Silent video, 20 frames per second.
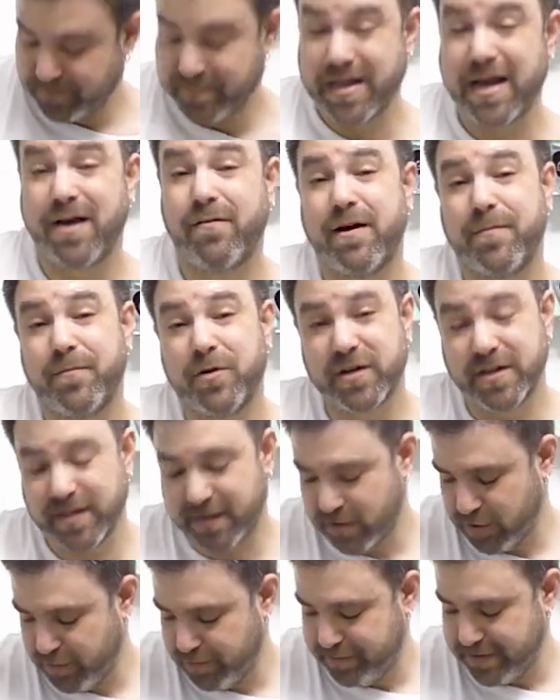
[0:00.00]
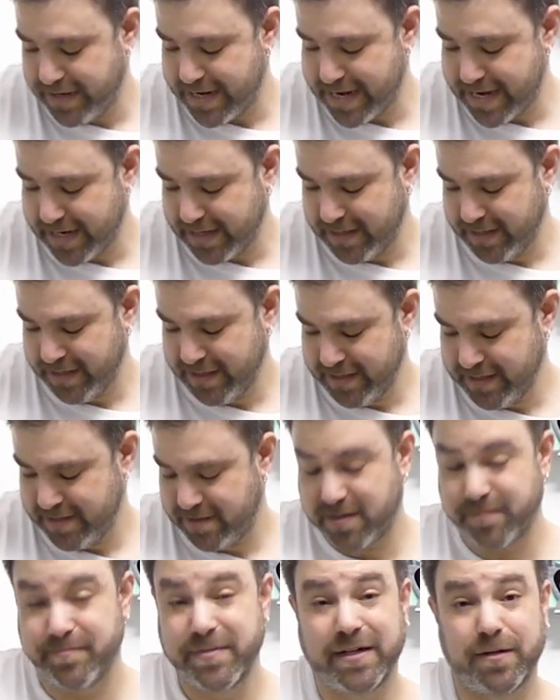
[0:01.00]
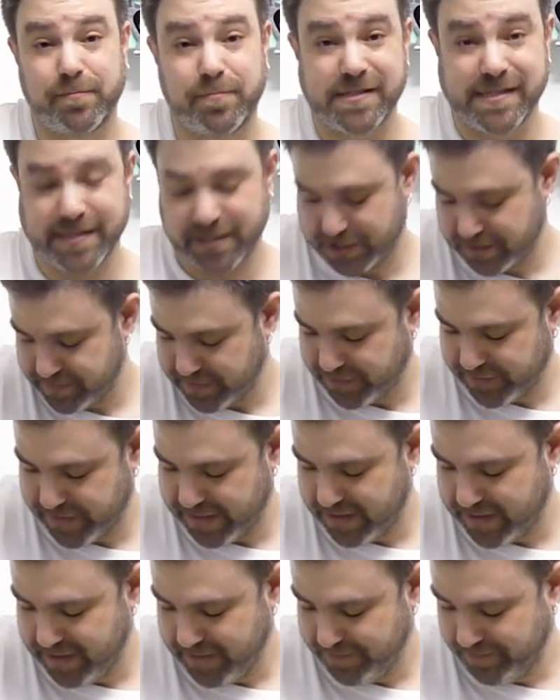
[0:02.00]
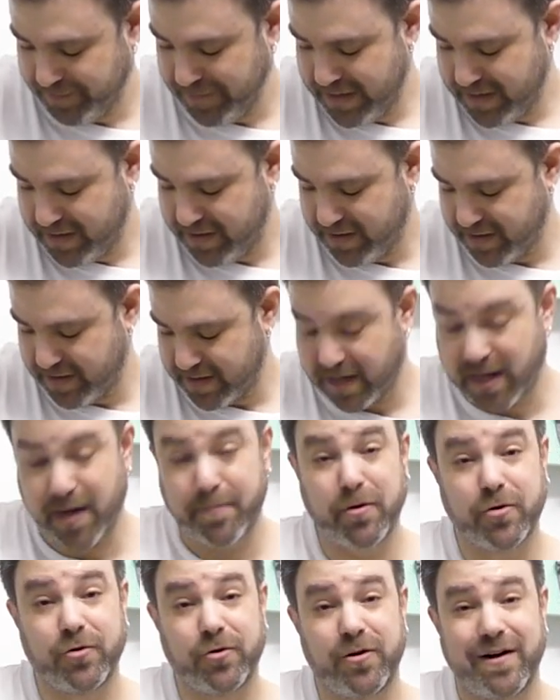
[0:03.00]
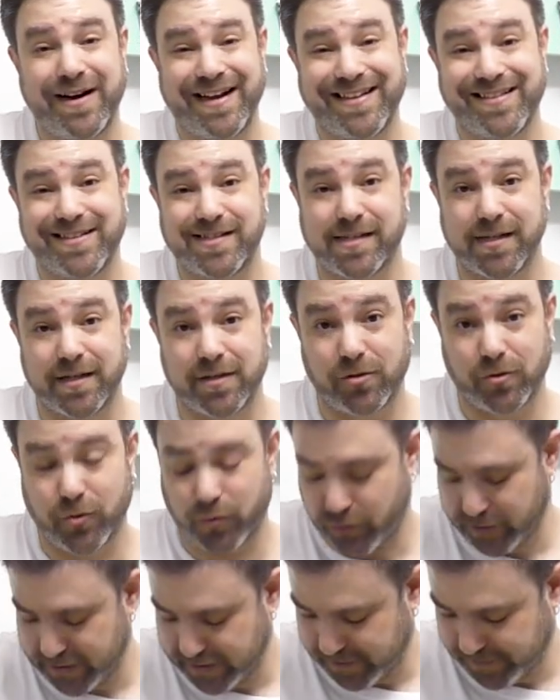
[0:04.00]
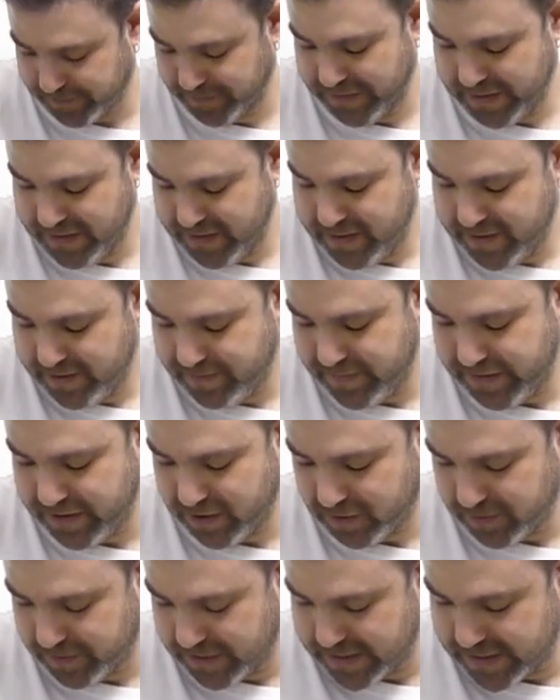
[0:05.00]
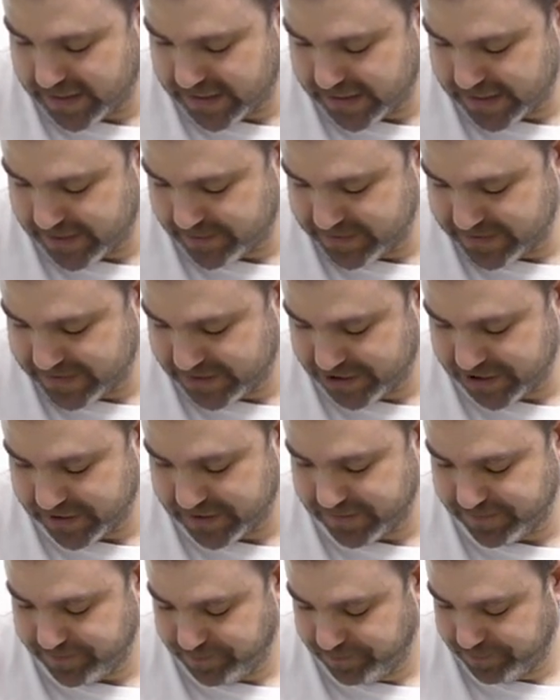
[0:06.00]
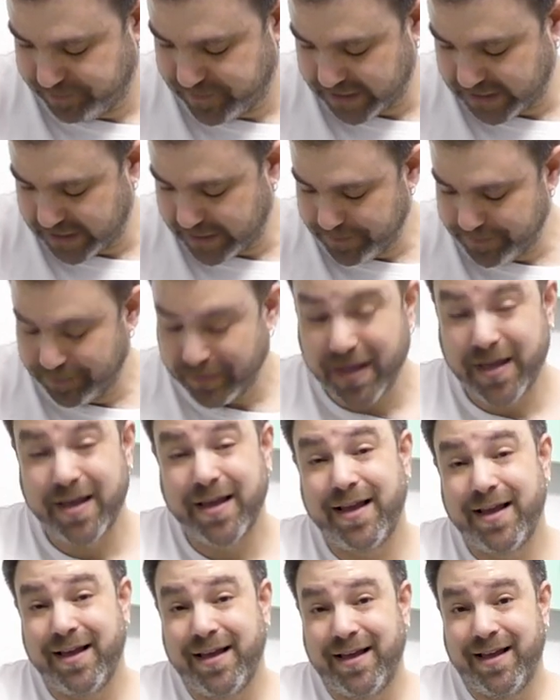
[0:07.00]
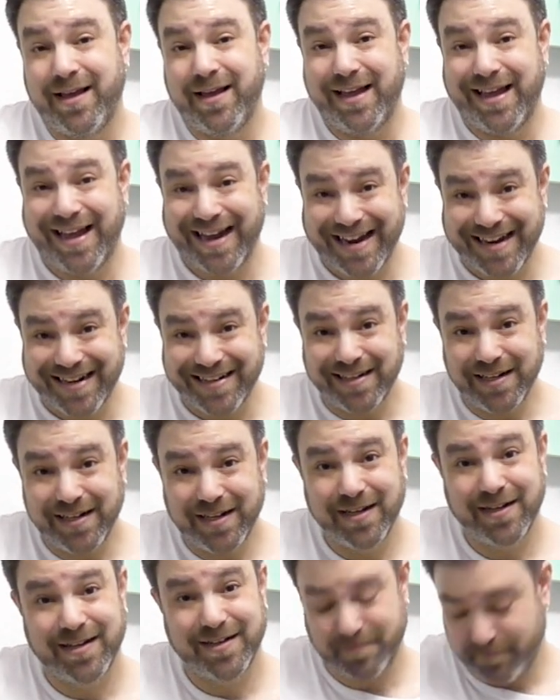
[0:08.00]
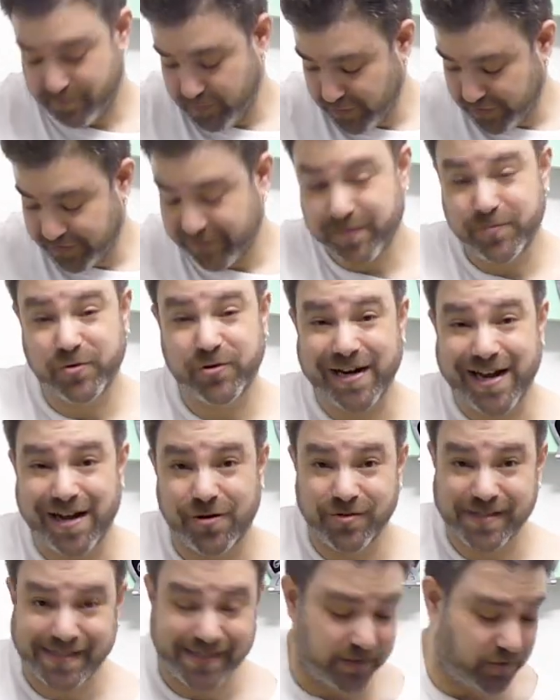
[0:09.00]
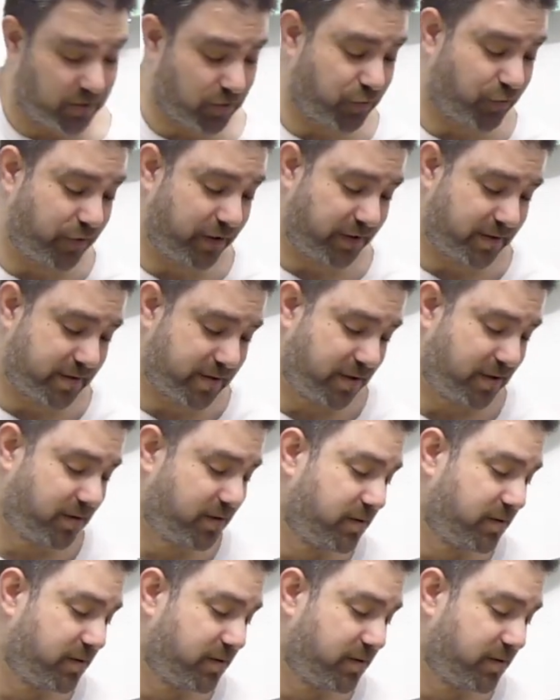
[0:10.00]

Now I'm going to go back to the middle position between the humbucker and the single coil middle uh, position pickup. And both of them are now single coils.